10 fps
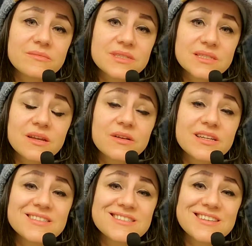
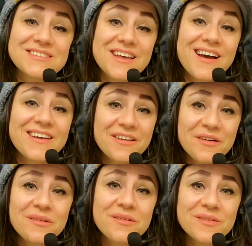series as I
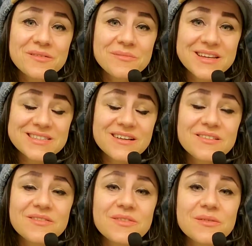go
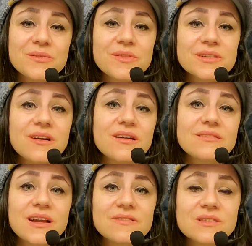myself through the dark
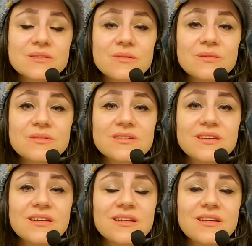night of the soul.